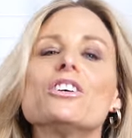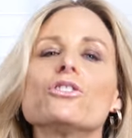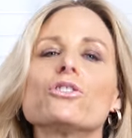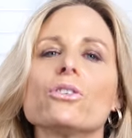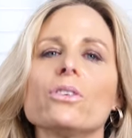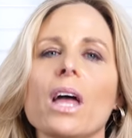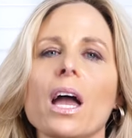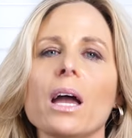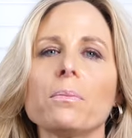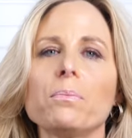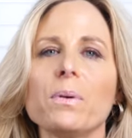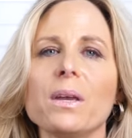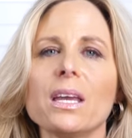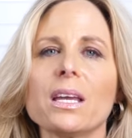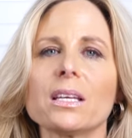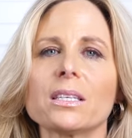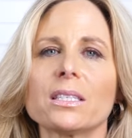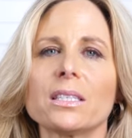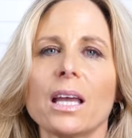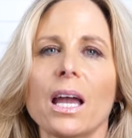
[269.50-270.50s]
So that
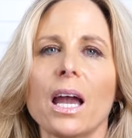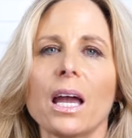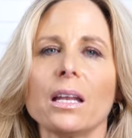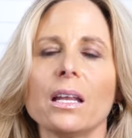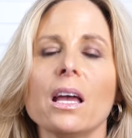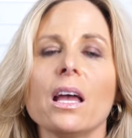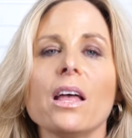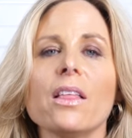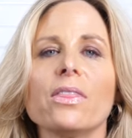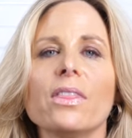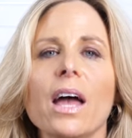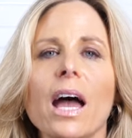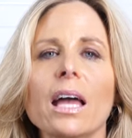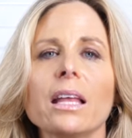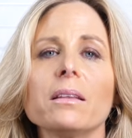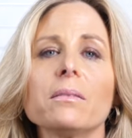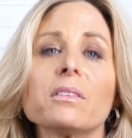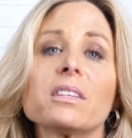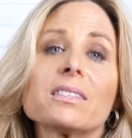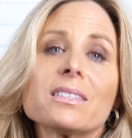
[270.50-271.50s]
being said,
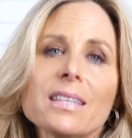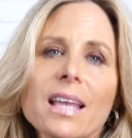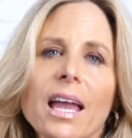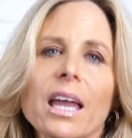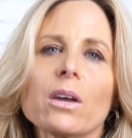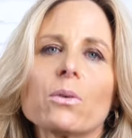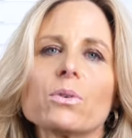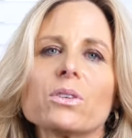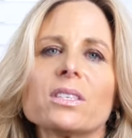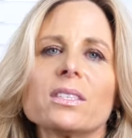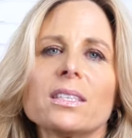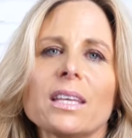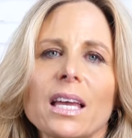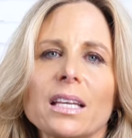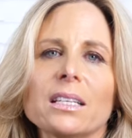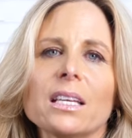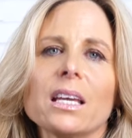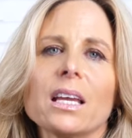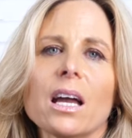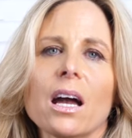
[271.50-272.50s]
that snake was
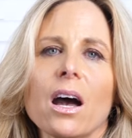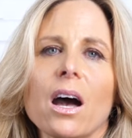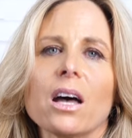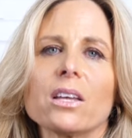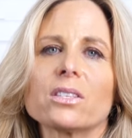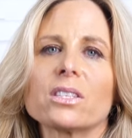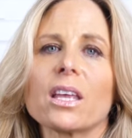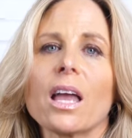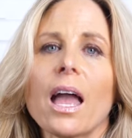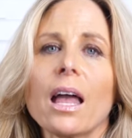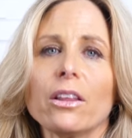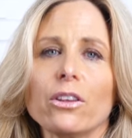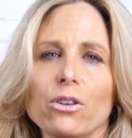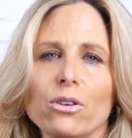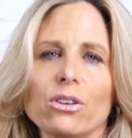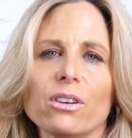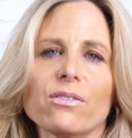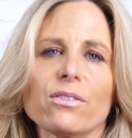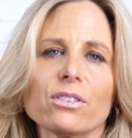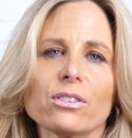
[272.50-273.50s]
sending us a
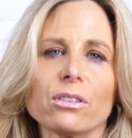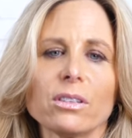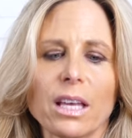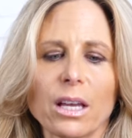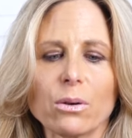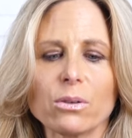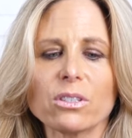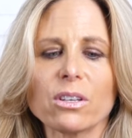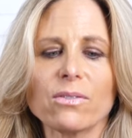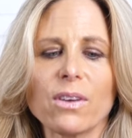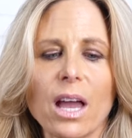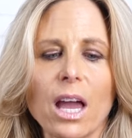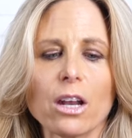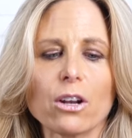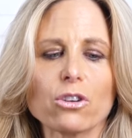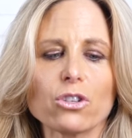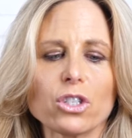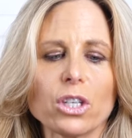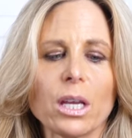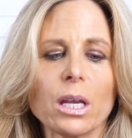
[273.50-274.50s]
universal language of
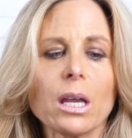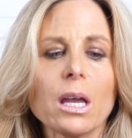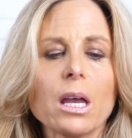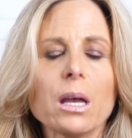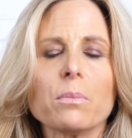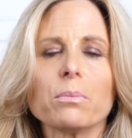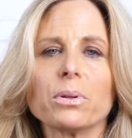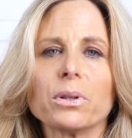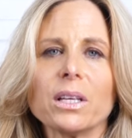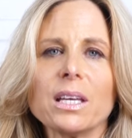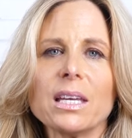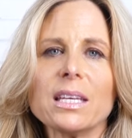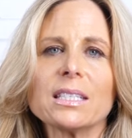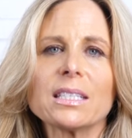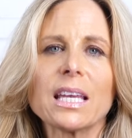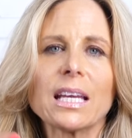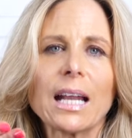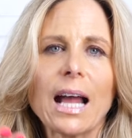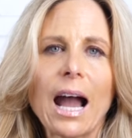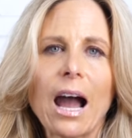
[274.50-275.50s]
energy.
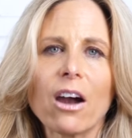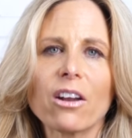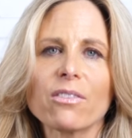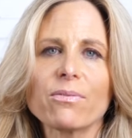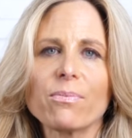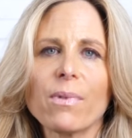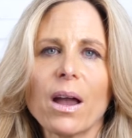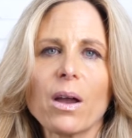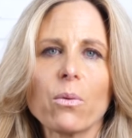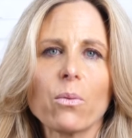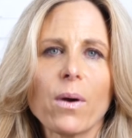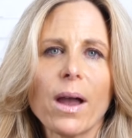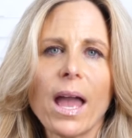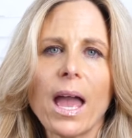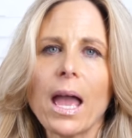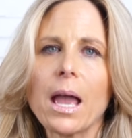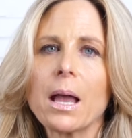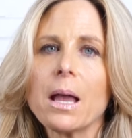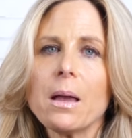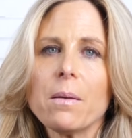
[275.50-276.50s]
"Please get out of my
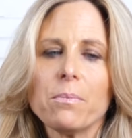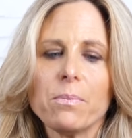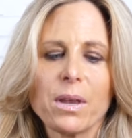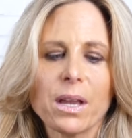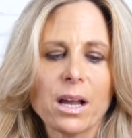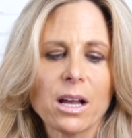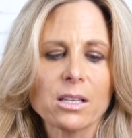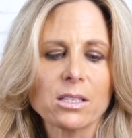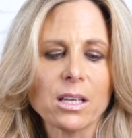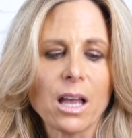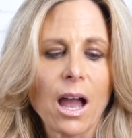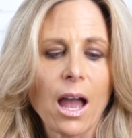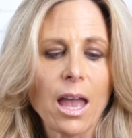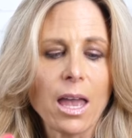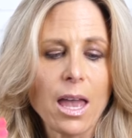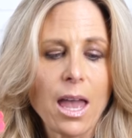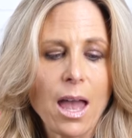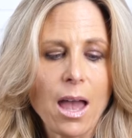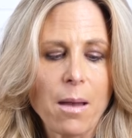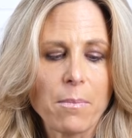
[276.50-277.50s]
way because I
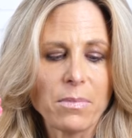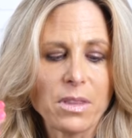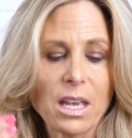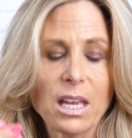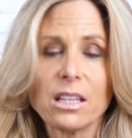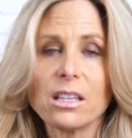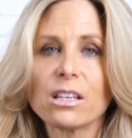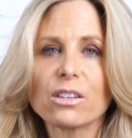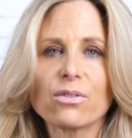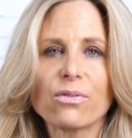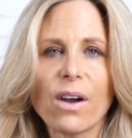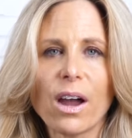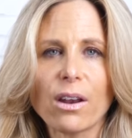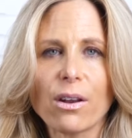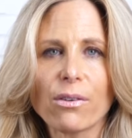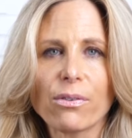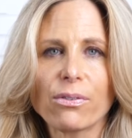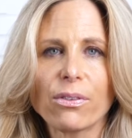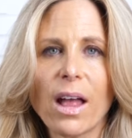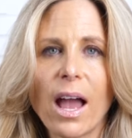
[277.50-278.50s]
am in this fight
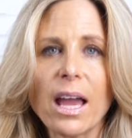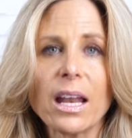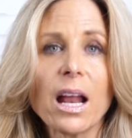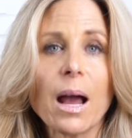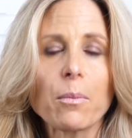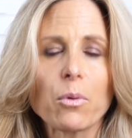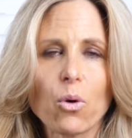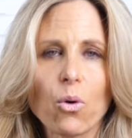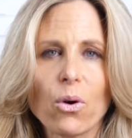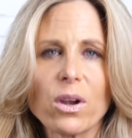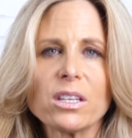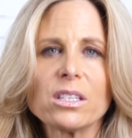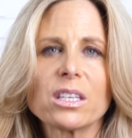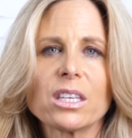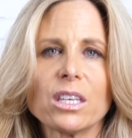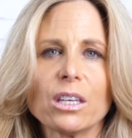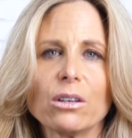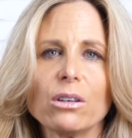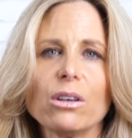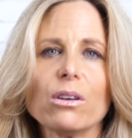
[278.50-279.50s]
or flight. I'm going to
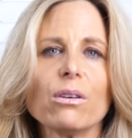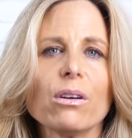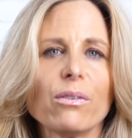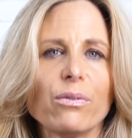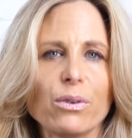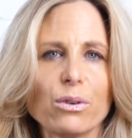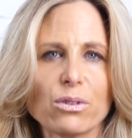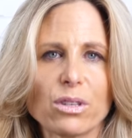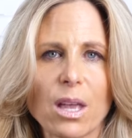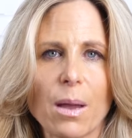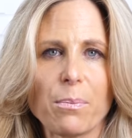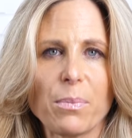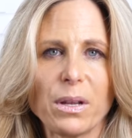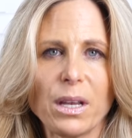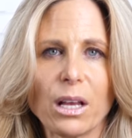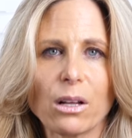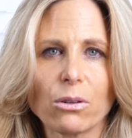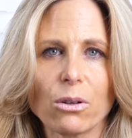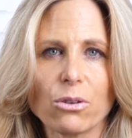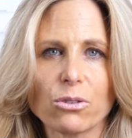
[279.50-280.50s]
kill you if you step
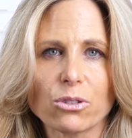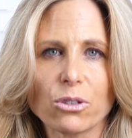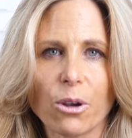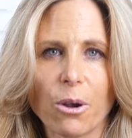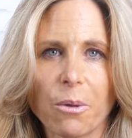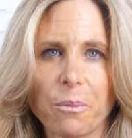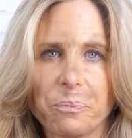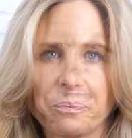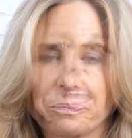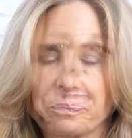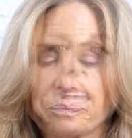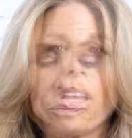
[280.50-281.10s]
any closer."